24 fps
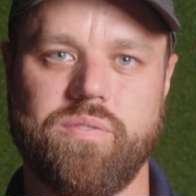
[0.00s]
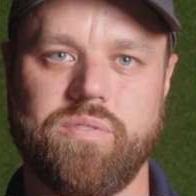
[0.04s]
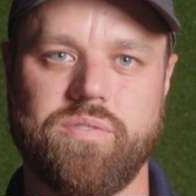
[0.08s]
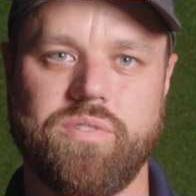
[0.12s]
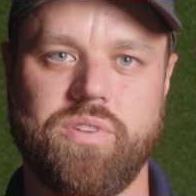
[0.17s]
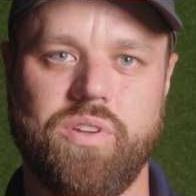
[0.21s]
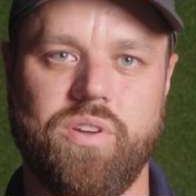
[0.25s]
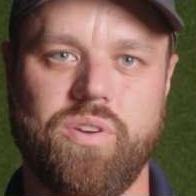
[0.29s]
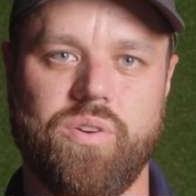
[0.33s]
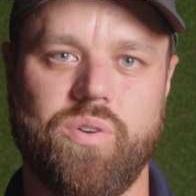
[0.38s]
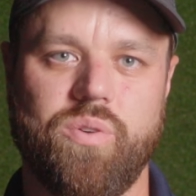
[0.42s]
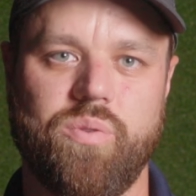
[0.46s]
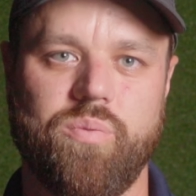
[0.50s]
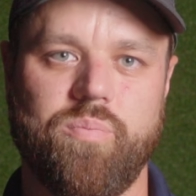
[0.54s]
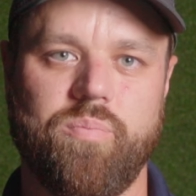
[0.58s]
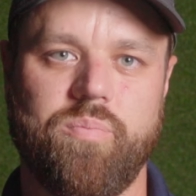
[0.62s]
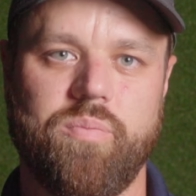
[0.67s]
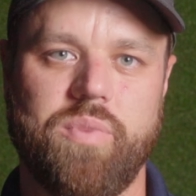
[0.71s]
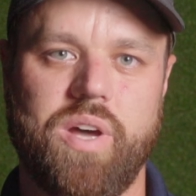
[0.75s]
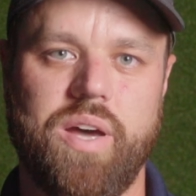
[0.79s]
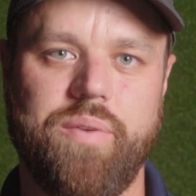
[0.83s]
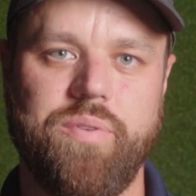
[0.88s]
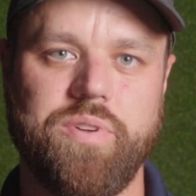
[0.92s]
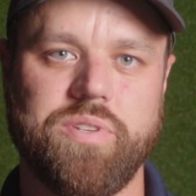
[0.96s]
So
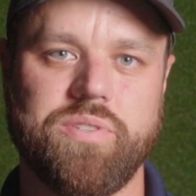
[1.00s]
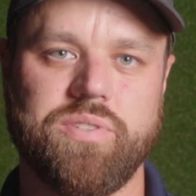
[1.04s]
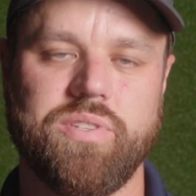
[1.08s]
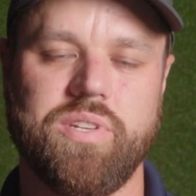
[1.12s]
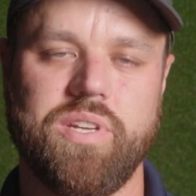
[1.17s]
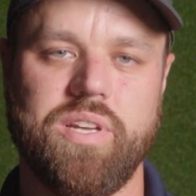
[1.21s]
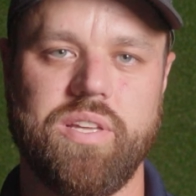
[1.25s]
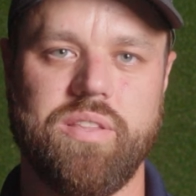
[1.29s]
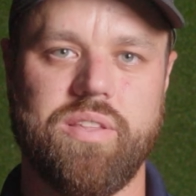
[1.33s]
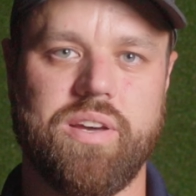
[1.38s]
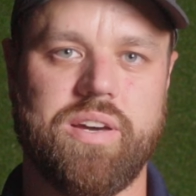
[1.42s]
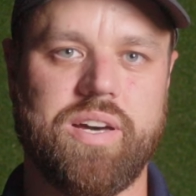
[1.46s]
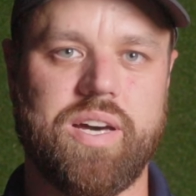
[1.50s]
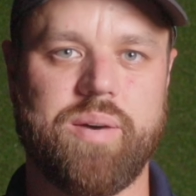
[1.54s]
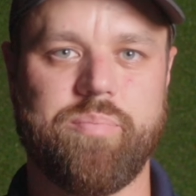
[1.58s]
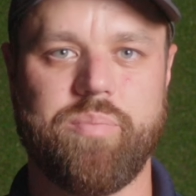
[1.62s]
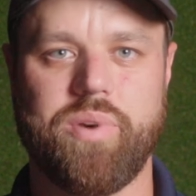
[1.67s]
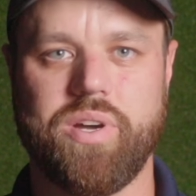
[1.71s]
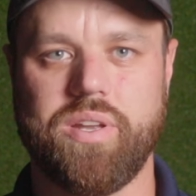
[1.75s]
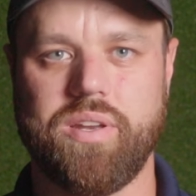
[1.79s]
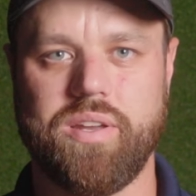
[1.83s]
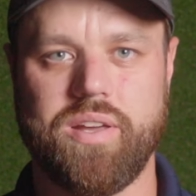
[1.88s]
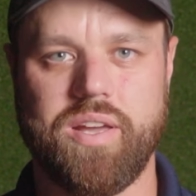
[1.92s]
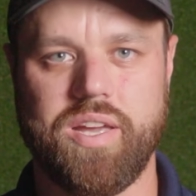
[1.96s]
obviously the hot
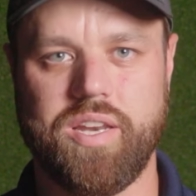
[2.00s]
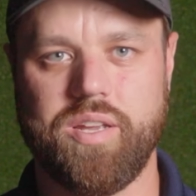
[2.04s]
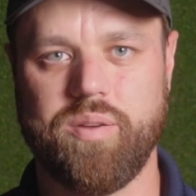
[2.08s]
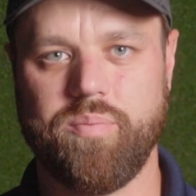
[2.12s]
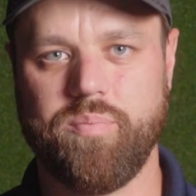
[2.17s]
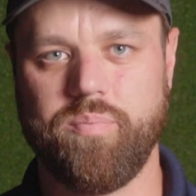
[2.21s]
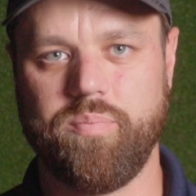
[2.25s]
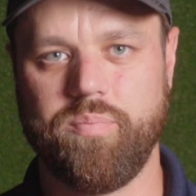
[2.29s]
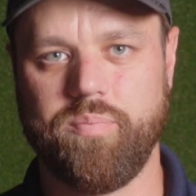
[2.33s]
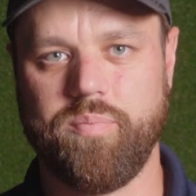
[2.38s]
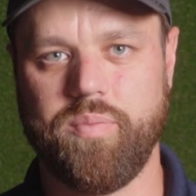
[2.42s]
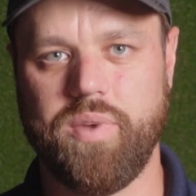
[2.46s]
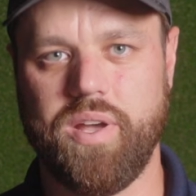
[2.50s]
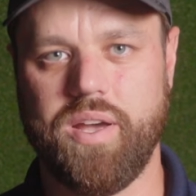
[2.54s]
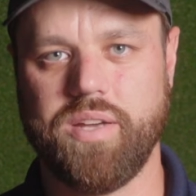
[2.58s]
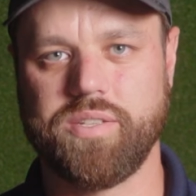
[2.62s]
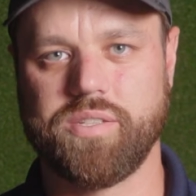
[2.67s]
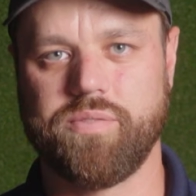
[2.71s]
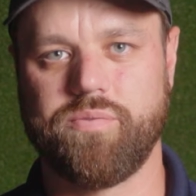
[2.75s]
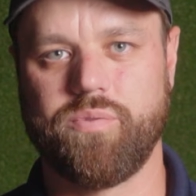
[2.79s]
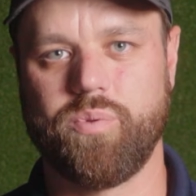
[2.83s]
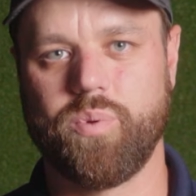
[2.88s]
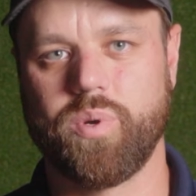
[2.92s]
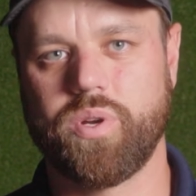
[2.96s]
button item
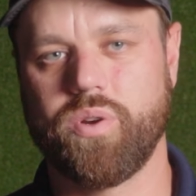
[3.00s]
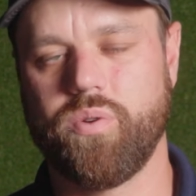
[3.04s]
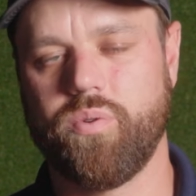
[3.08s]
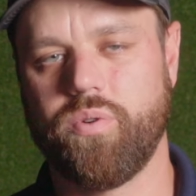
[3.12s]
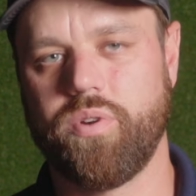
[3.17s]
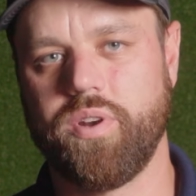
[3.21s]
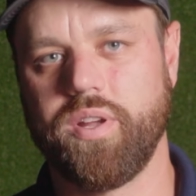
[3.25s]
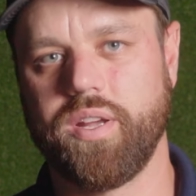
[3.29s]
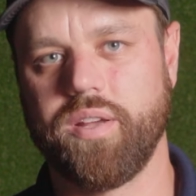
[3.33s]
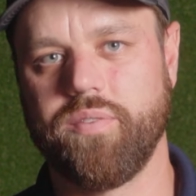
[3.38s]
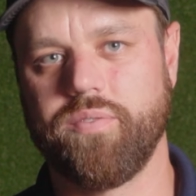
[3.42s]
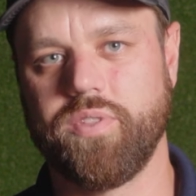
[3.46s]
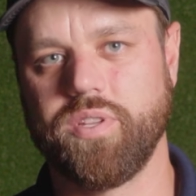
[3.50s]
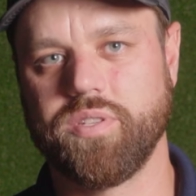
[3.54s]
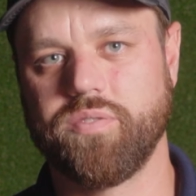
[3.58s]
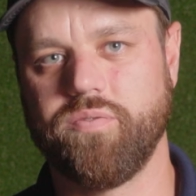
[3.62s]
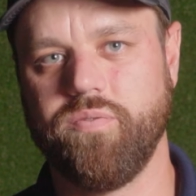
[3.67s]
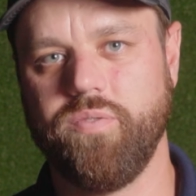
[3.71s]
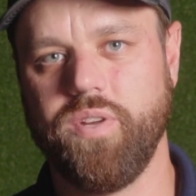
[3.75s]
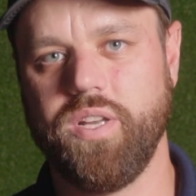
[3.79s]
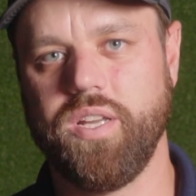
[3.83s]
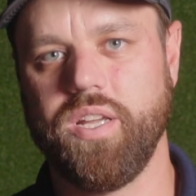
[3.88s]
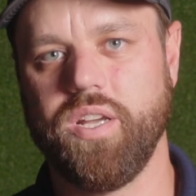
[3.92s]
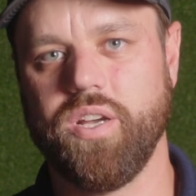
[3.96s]
as of the recording of this
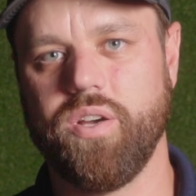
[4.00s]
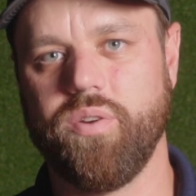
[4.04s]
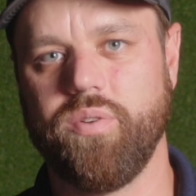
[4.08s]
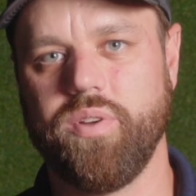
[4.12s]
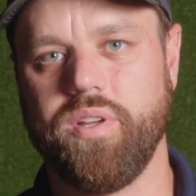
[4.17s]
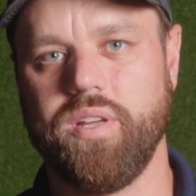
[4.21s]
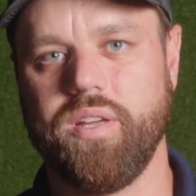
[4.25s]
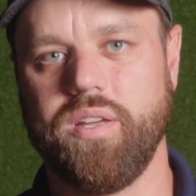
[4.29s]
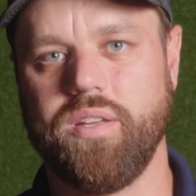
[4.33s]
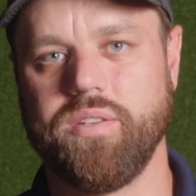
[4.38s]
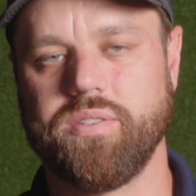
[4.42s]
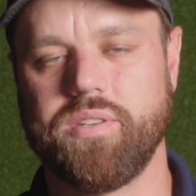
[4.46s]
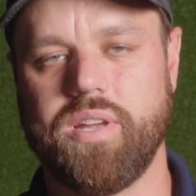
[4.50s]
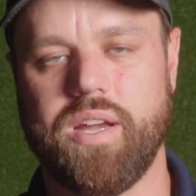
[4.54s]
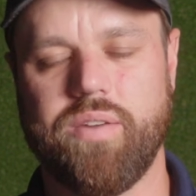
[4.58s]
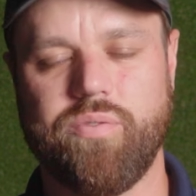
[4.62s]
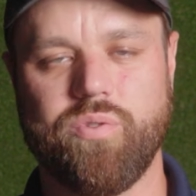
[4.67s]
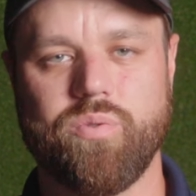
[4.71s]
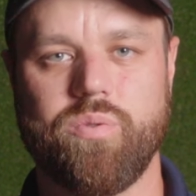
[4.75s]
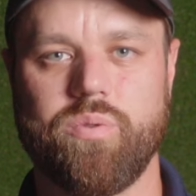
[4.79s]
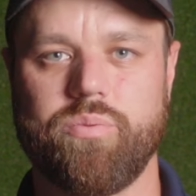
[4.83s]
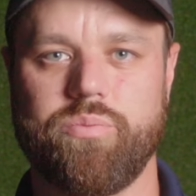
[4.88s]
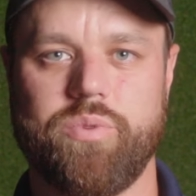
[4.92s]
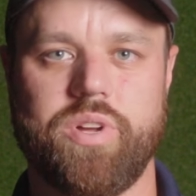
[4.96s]
video is
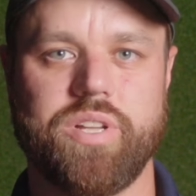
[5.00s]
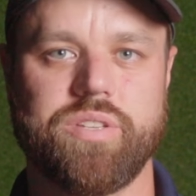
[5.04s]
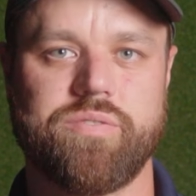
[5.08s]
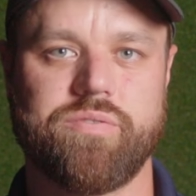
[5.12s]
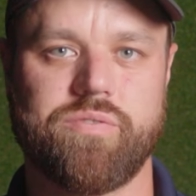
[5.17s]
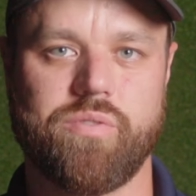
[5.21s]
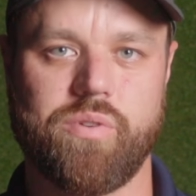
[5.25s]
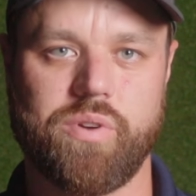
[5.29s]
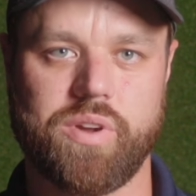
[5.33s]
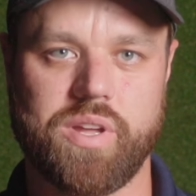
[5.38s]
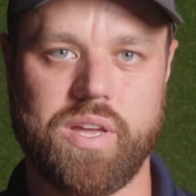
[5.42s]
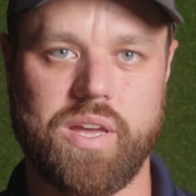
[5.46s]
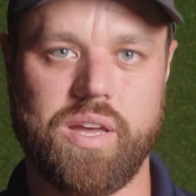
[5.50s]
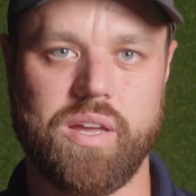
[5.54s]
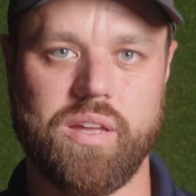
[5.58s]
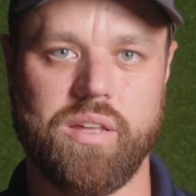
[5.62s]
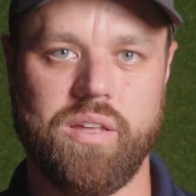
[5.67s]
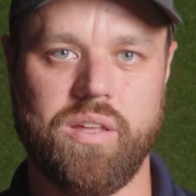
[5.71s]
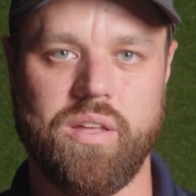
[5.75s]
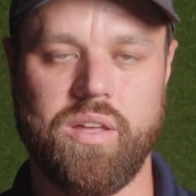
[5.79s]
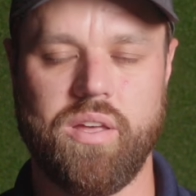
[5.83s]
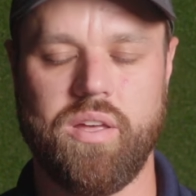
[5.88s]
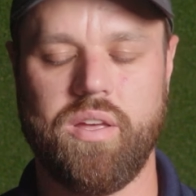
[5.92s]
everyone wants 4K.